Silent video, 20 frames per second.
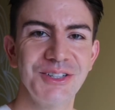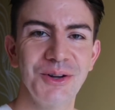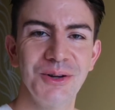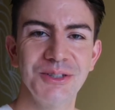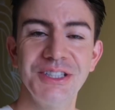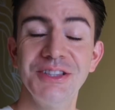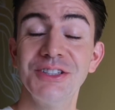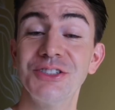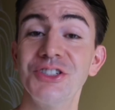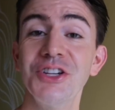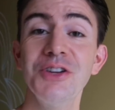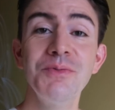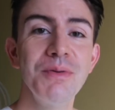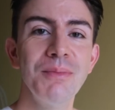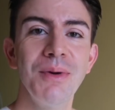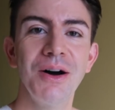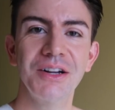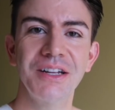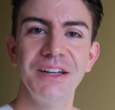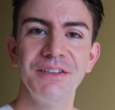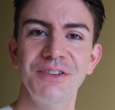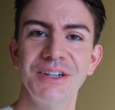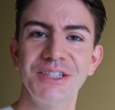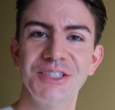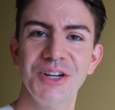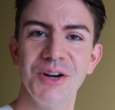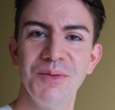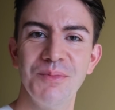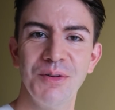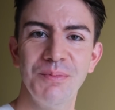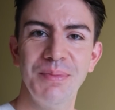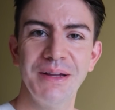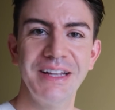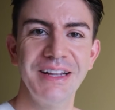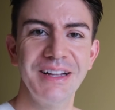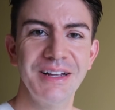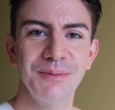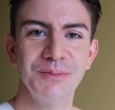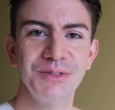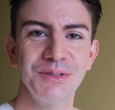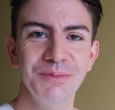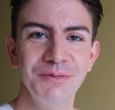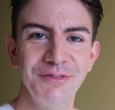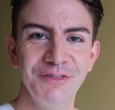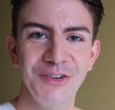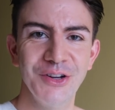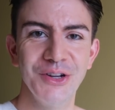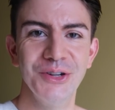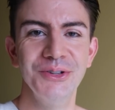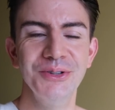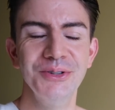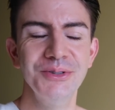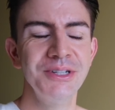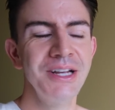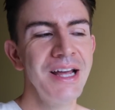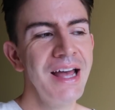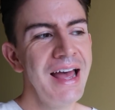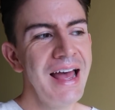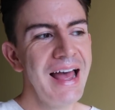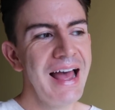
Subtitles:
So I was in the supermarket, for example, picking up some food,